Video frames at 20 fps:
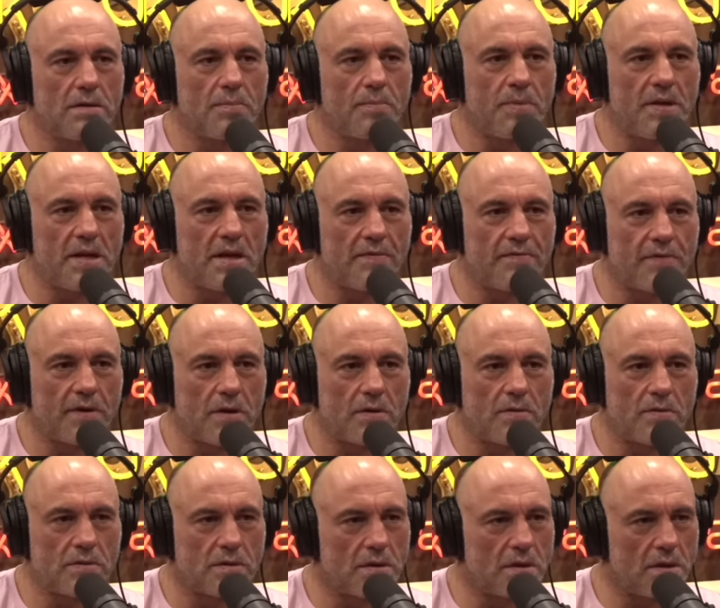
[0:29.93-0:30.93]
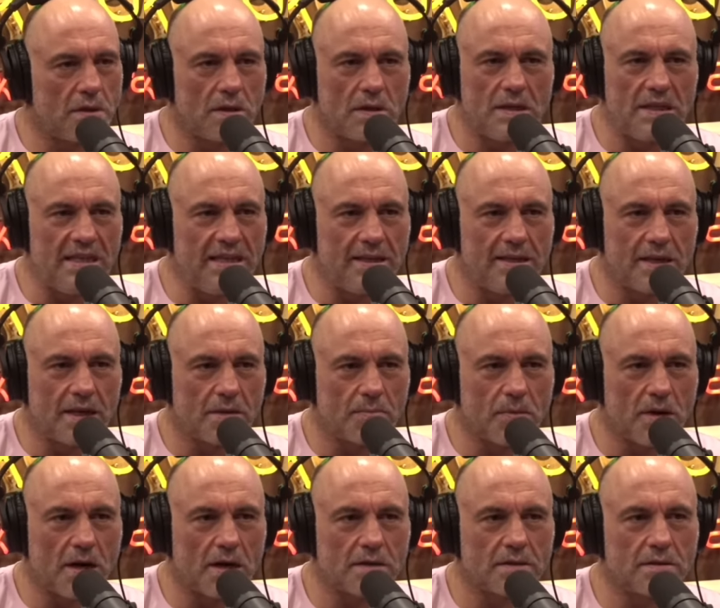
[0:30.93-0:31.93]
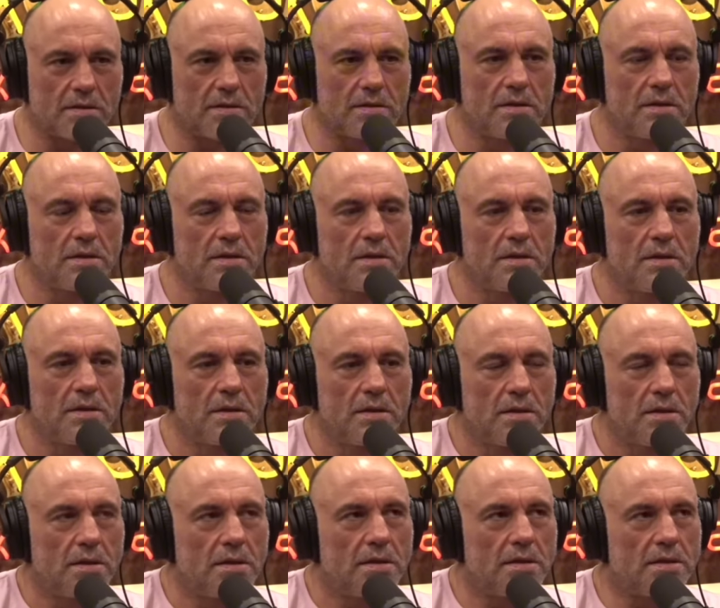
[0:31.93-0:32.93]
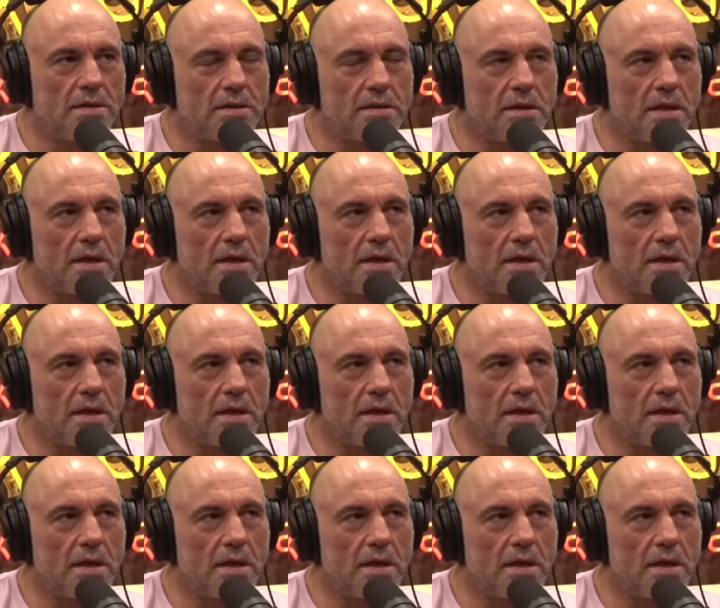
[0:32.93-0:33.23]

PFL, who's an elite kickboxer. It's